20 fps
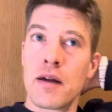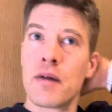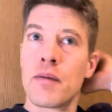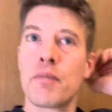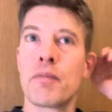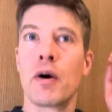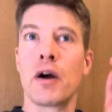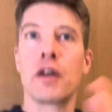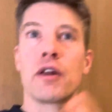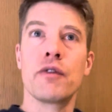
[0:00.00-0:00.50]

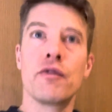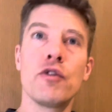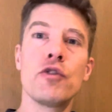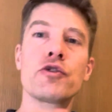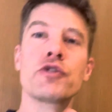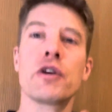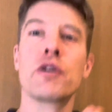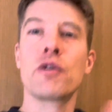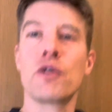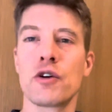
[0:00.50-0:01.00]
But you've
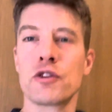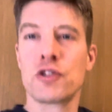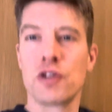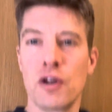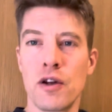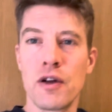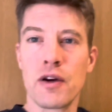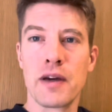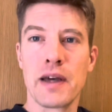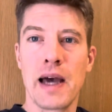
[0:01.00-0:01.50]
also got to
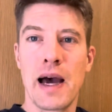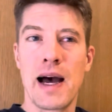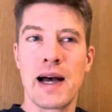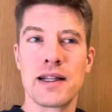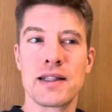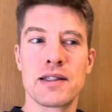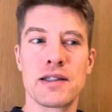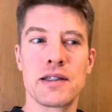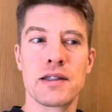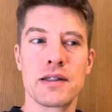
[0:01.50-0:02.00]
look
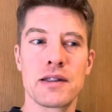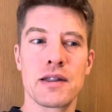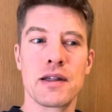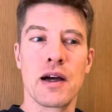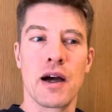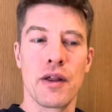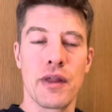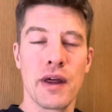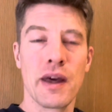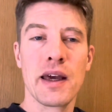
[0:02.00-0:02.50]
at,
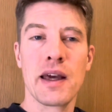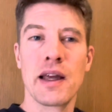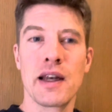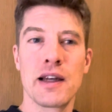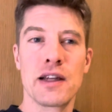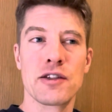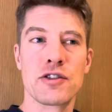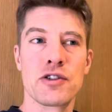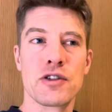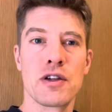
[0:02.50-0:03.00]
I think in
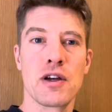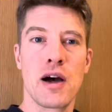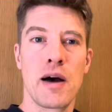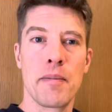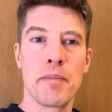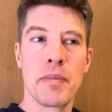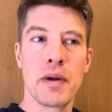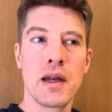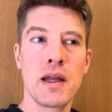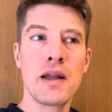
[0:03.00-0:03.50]
this
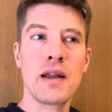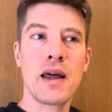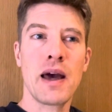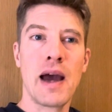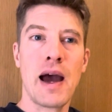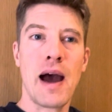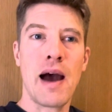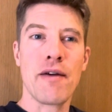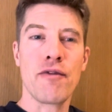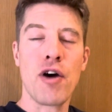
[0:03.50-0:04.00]
company, they
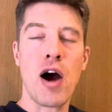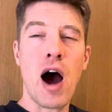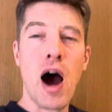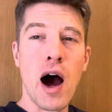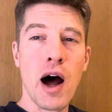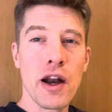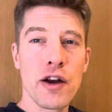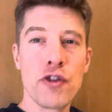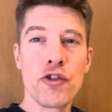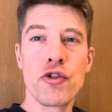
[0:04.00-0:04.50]
have
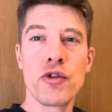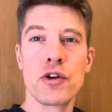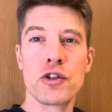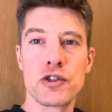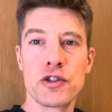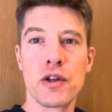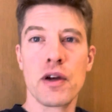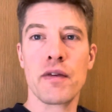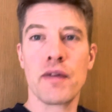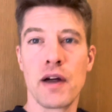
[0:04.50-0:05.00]

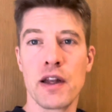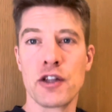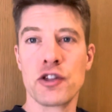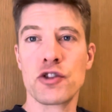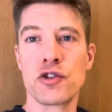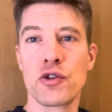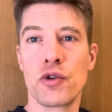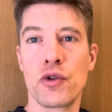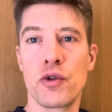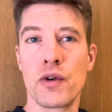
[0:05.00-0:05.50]
hundreds of other
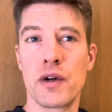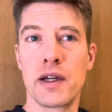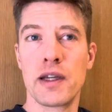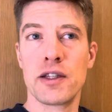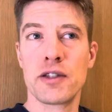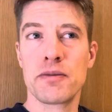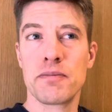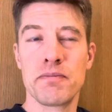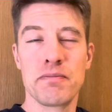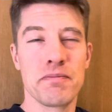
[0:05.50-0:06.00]

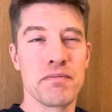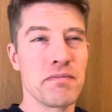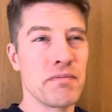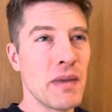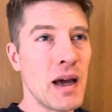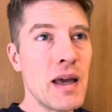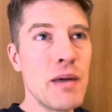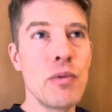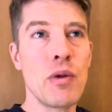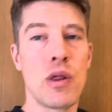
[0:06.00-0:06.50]
stories,
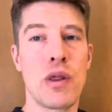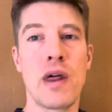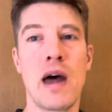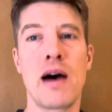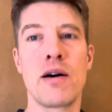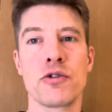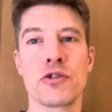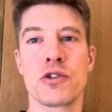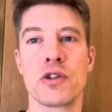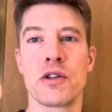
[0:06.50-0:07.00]
maybe
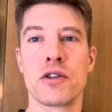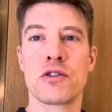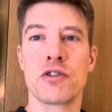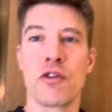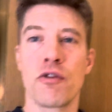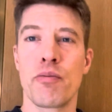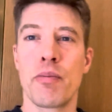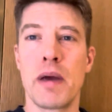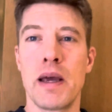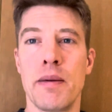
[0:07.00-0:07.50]
thousands
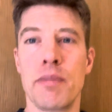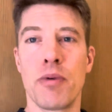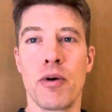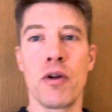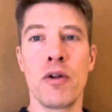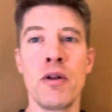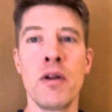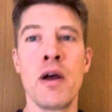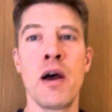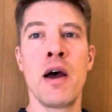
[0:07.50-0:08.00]
of
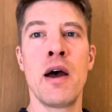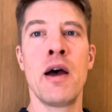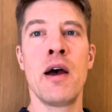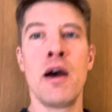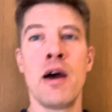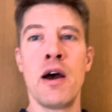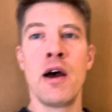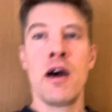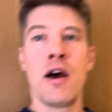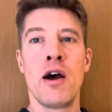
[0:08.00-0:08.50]
people
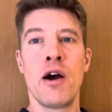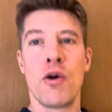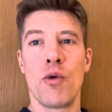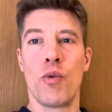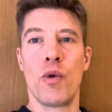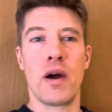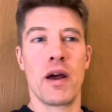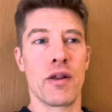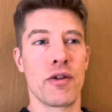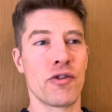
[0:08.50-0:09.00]

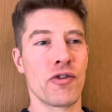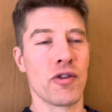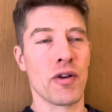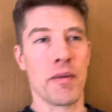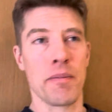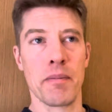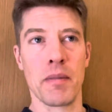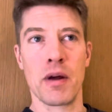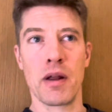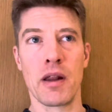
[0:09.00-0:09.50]
with
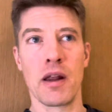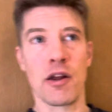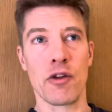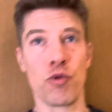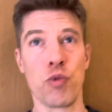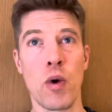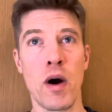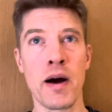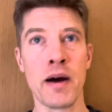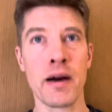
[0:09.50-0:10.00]
there's
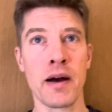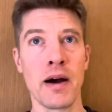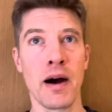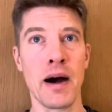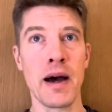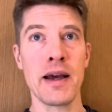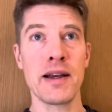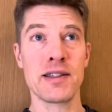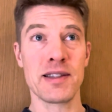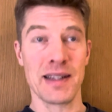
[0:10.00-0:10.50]
one
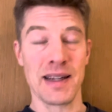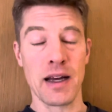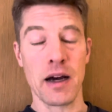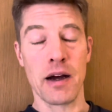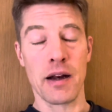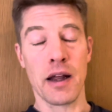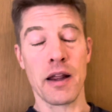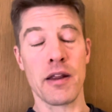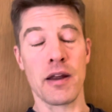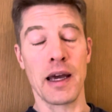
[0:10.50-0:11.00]
guy, he's
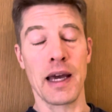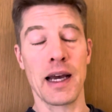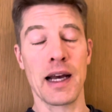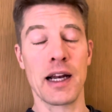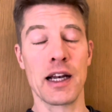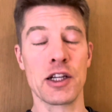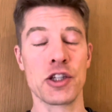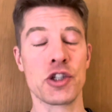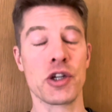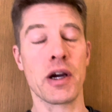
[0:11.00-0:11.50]
another
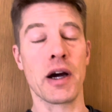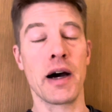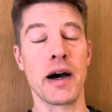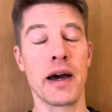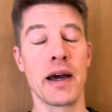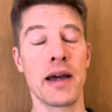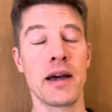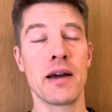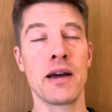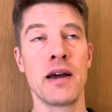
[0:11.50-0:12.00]
English
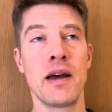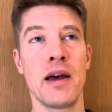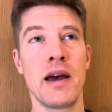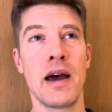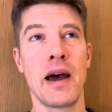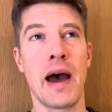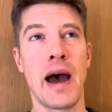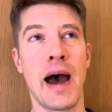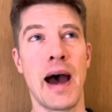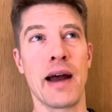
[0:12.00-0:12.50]
guy,
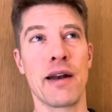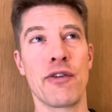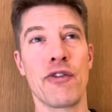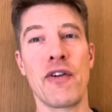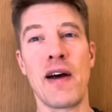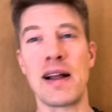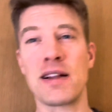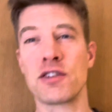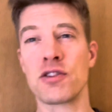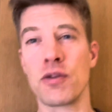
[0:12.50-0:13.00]
had
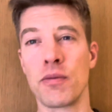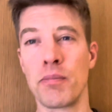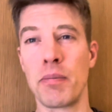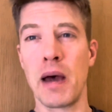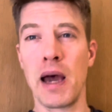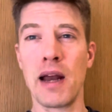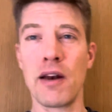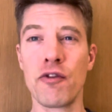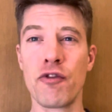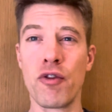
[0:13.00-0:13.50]
phantom
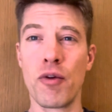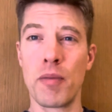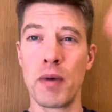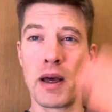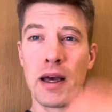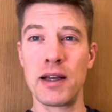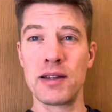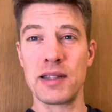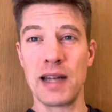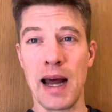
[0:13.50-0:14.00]
pain
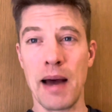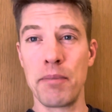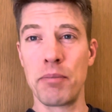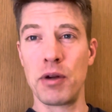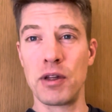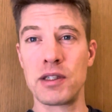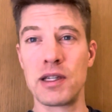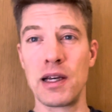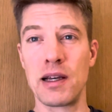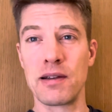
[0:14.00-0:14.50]
he's an
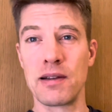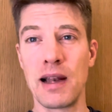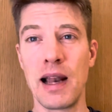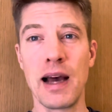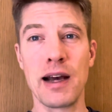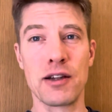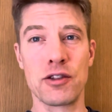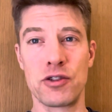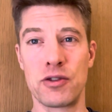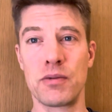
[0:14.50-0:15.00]
amputee, his
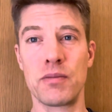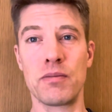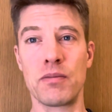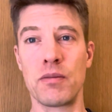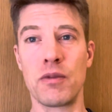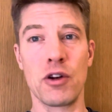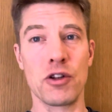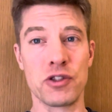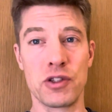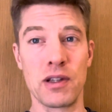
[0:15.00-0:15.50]
legs,
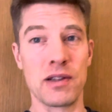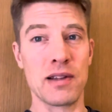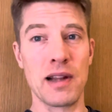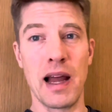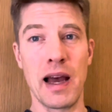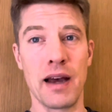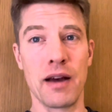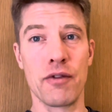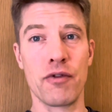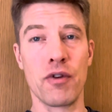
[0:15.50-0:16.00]
lost his
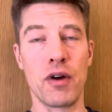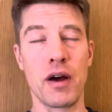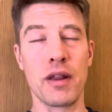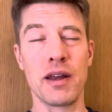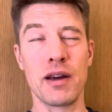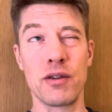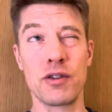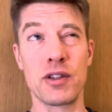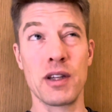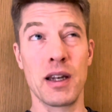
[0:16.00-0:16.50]
leg. I
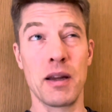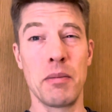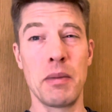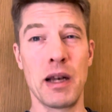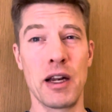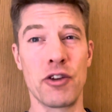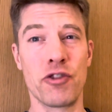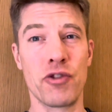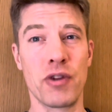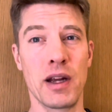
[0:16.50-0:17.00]
think he was in the
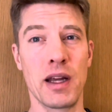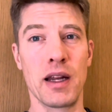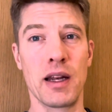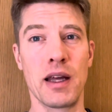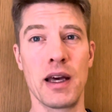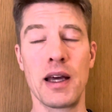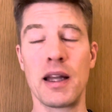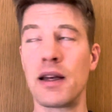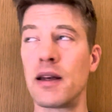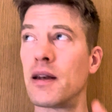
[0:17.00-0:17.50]
military
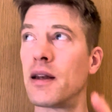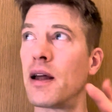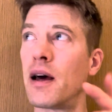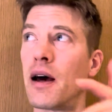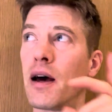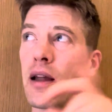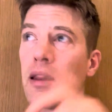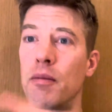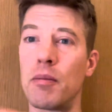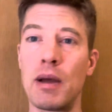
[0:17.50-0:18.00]
in
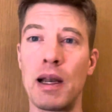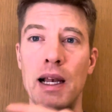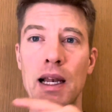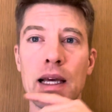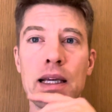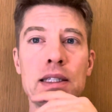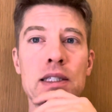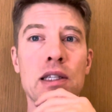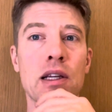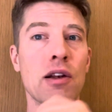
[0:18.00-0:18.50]
the Middle
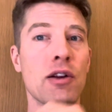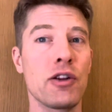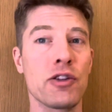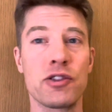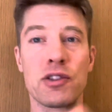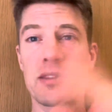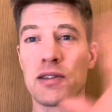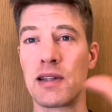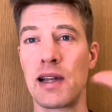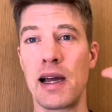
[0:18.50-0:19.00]
East. He
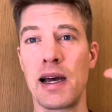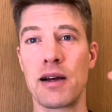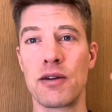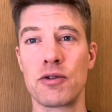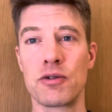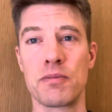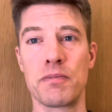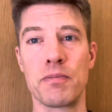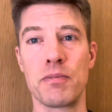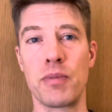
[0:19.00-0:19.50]
lost his leg,
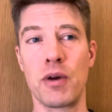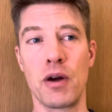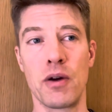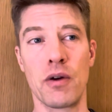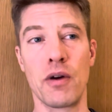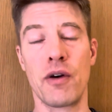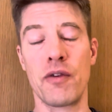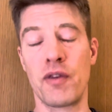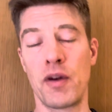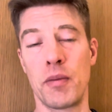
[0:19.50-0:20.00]
was blown
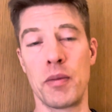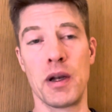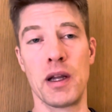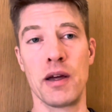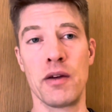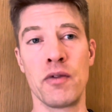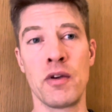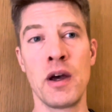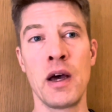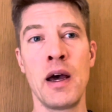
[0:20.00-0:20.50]
off, I believe.